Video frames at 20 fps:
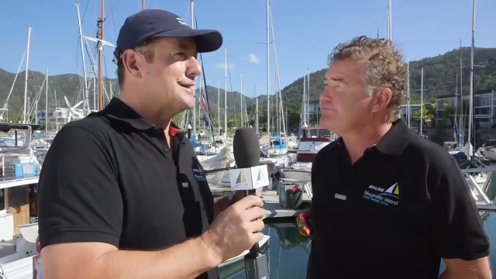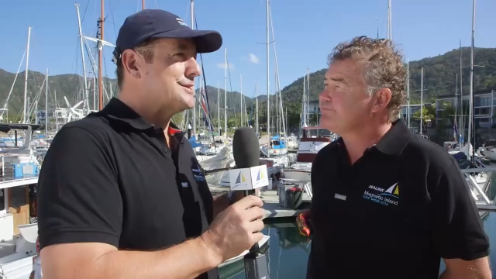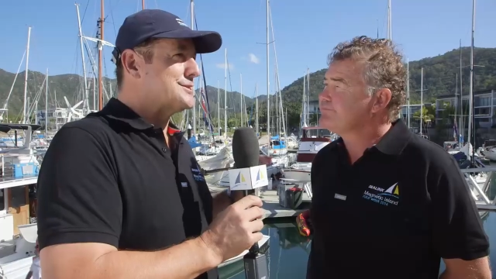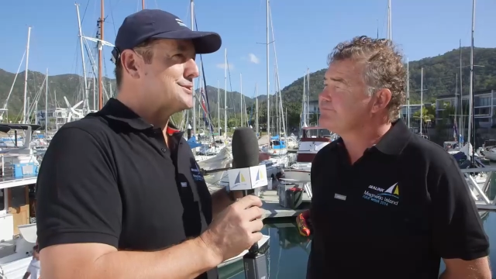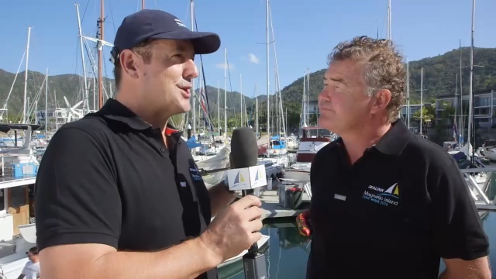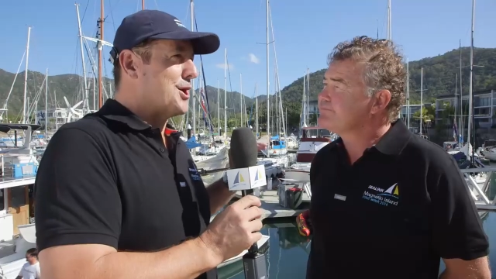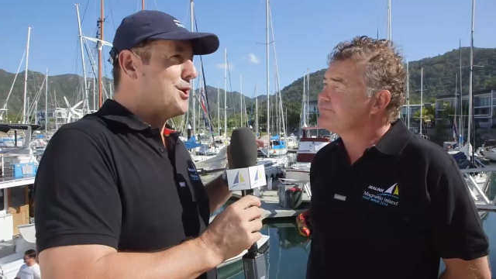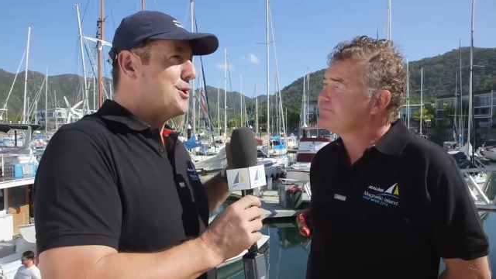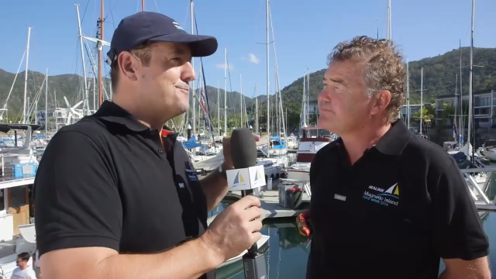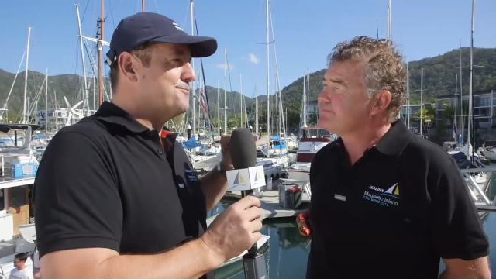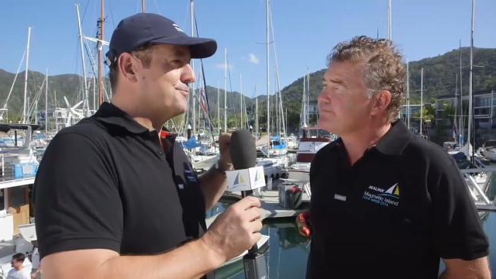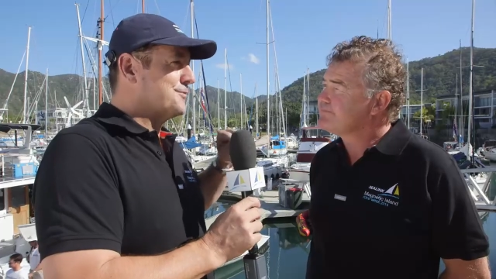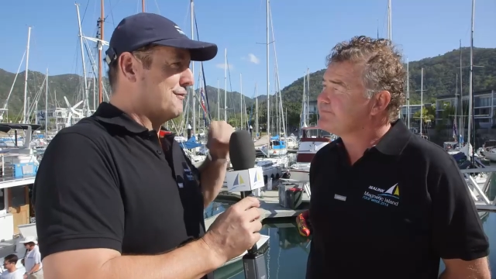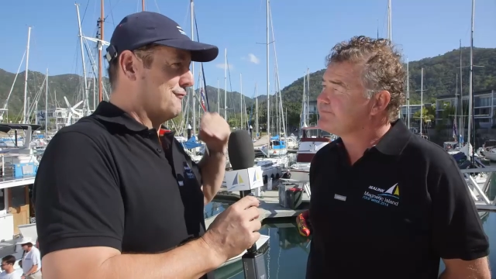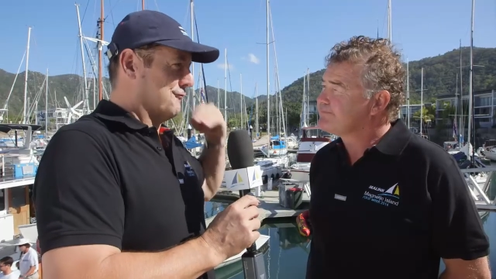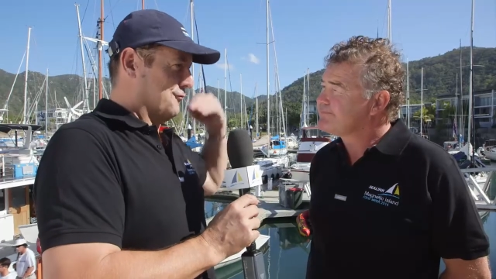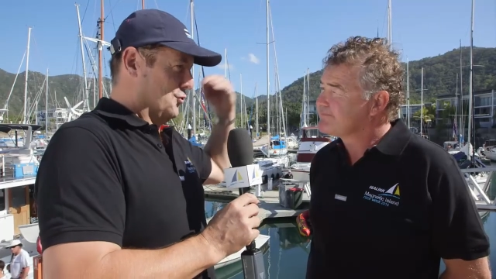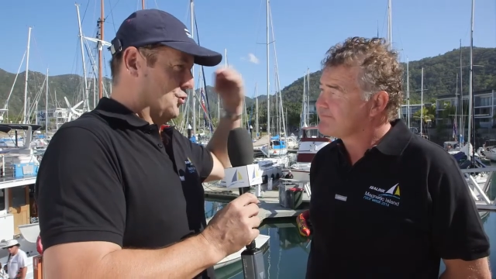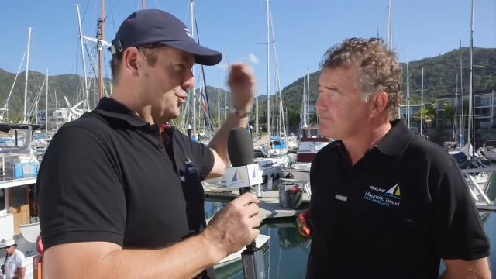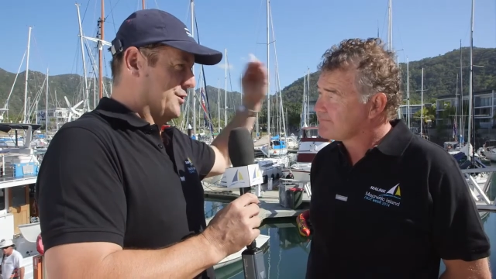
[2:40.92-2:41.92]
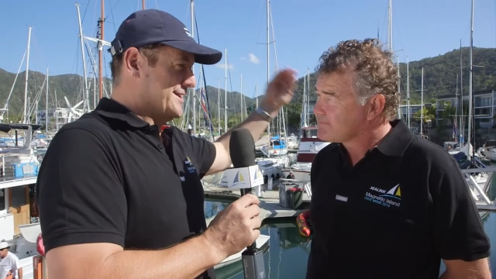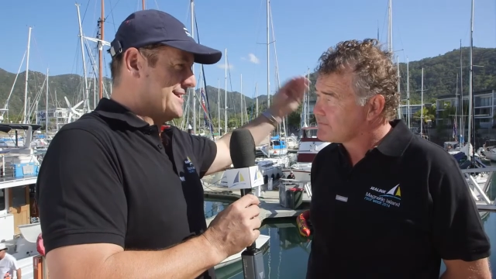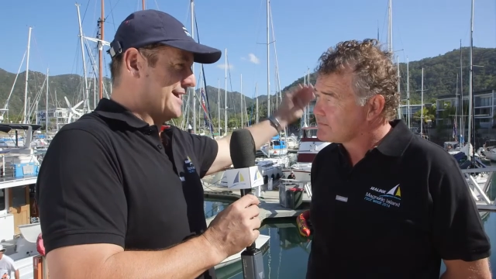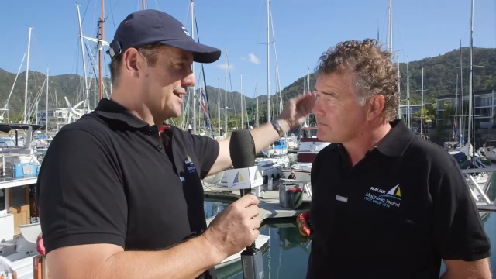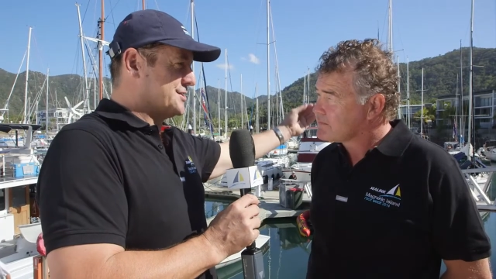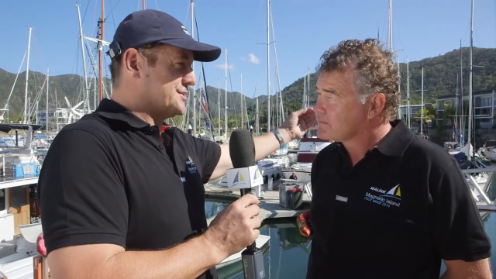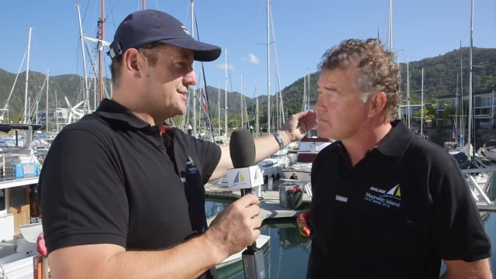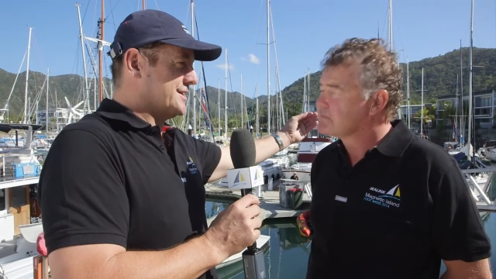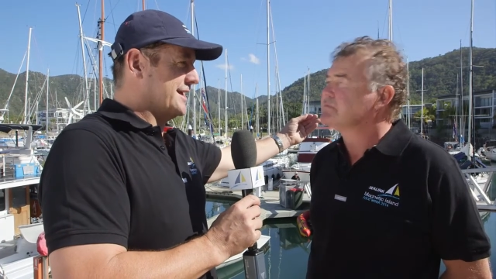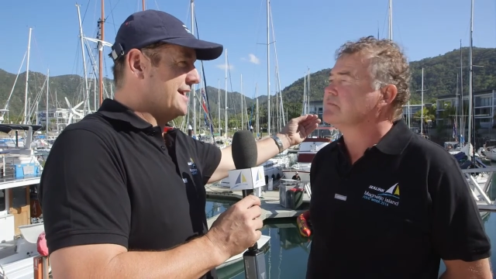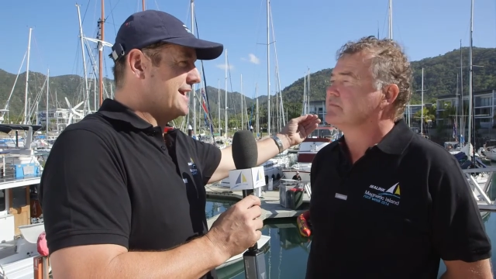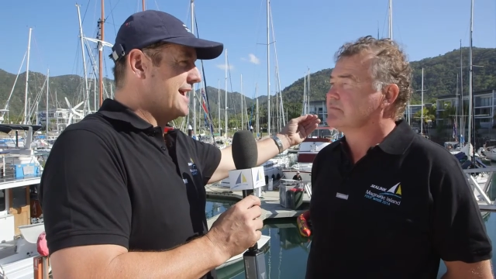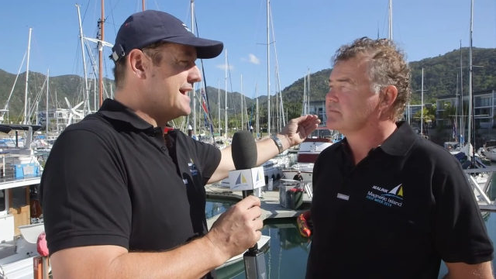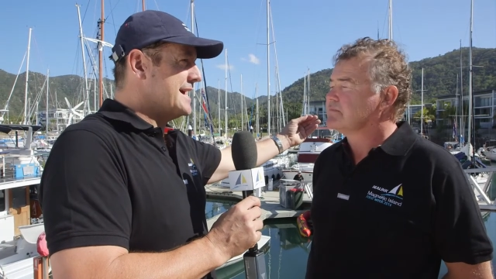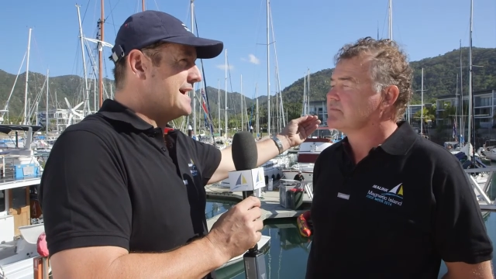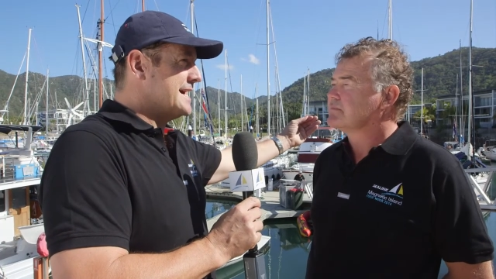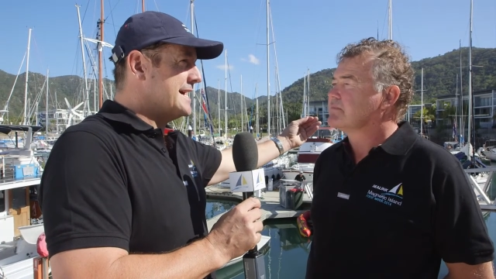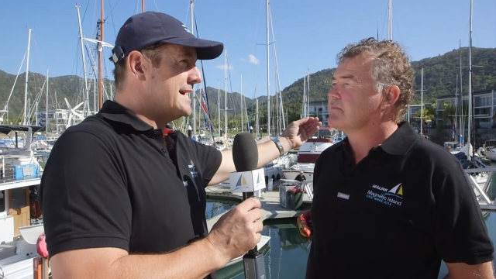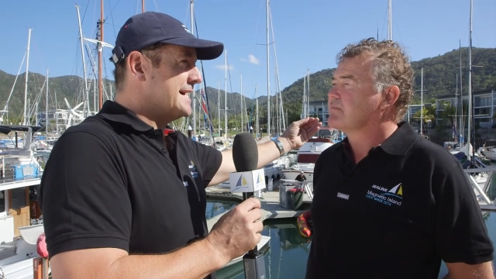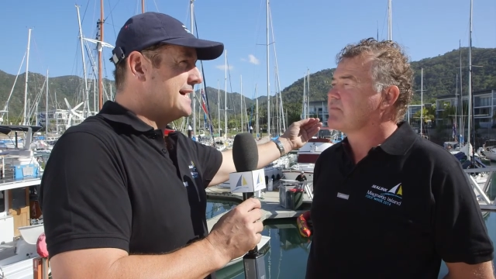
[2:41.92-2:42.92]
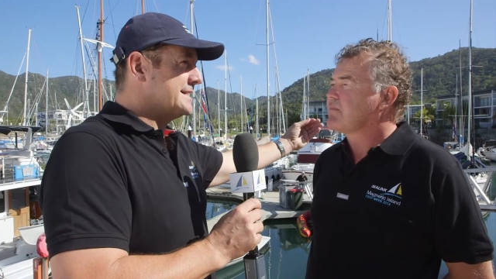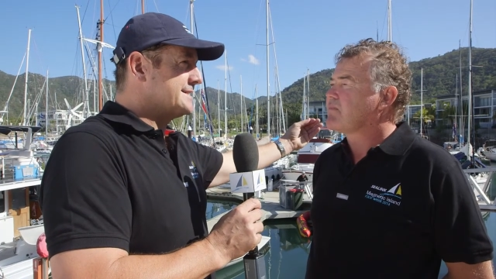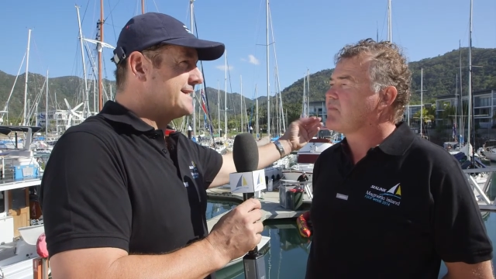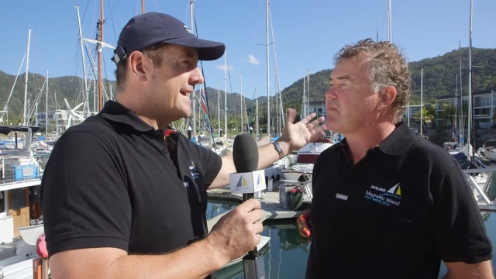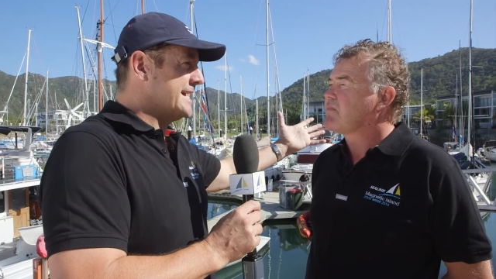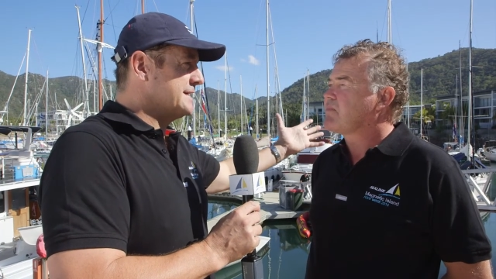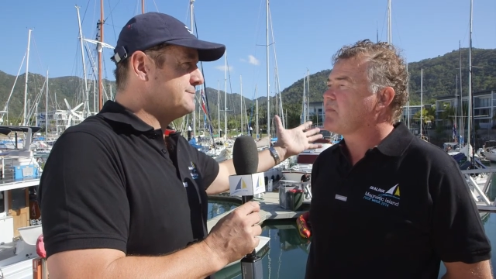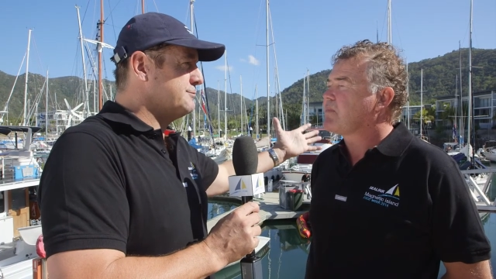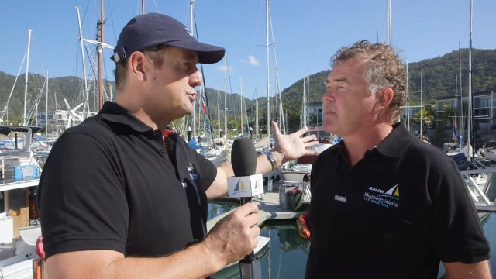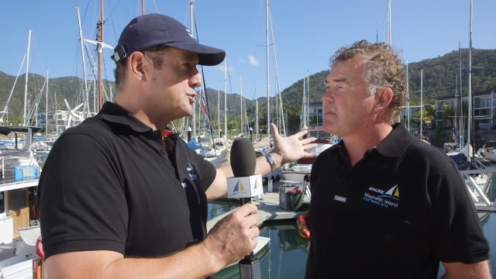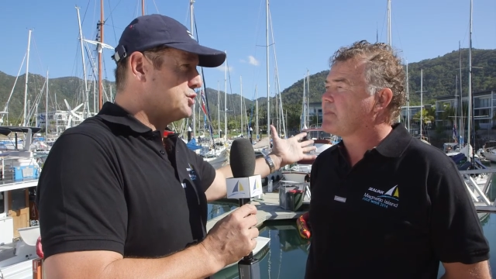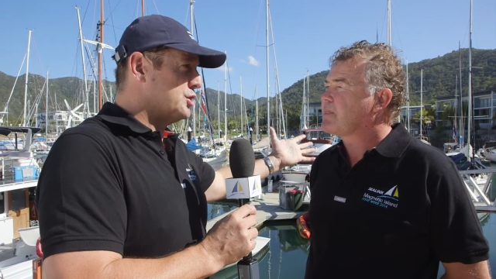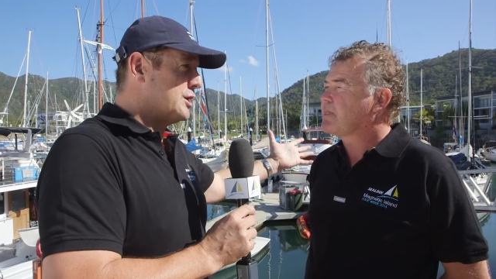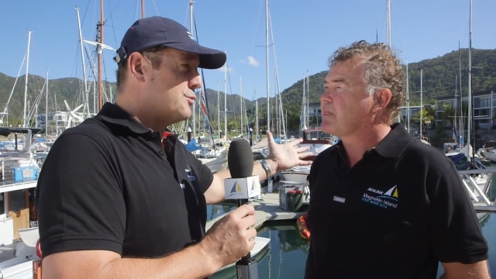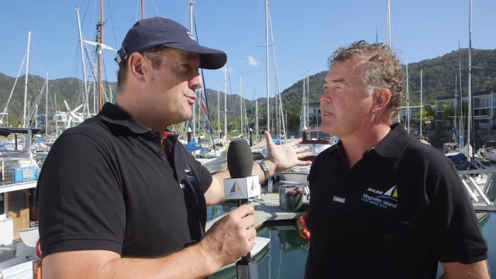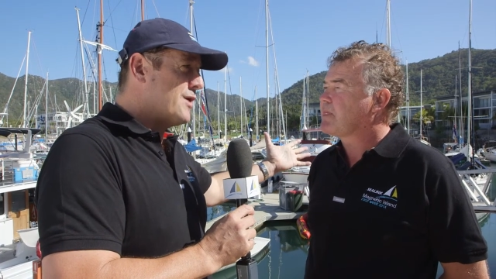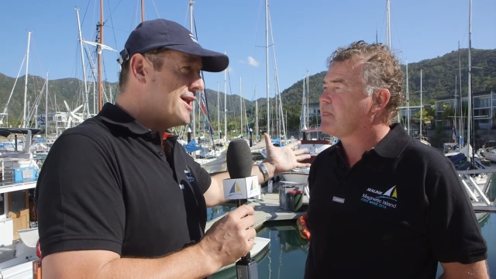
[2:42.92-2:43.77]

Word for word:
Speaker 1: let's go forward next year. Uh, Townsville turning